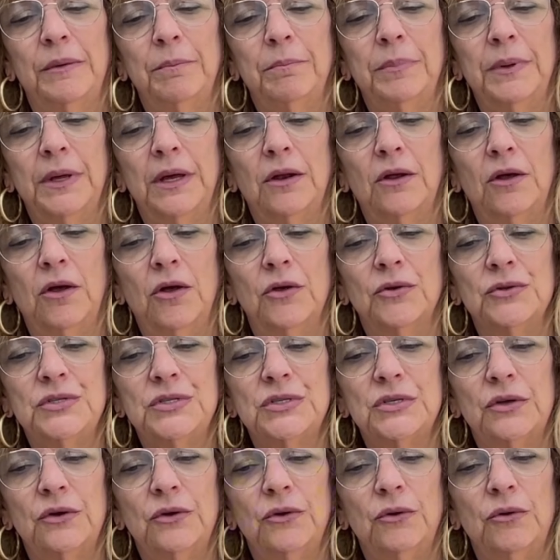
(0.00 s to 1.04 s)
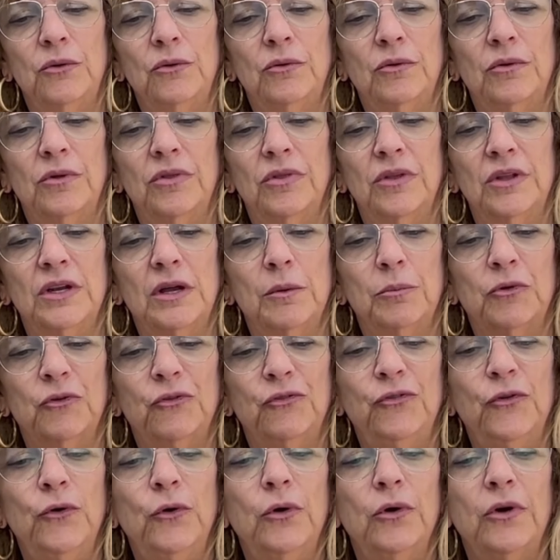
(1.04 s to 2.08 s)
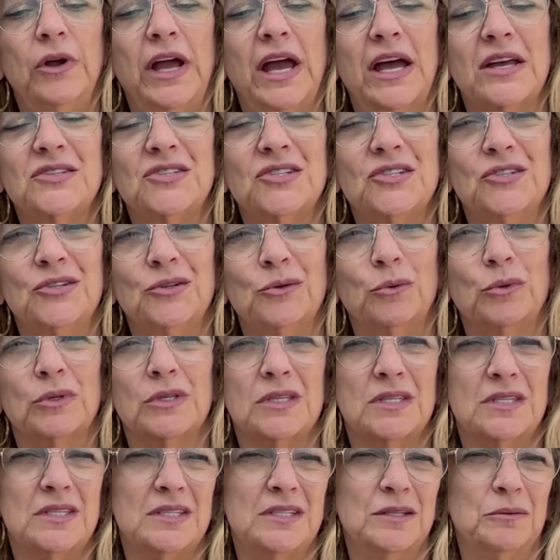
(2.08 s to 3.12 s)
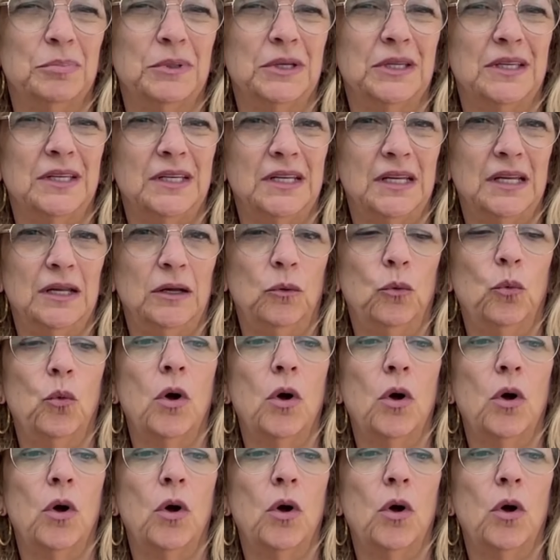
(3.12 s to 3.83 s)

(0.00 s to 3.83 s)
but also the number 4 has to do with stability,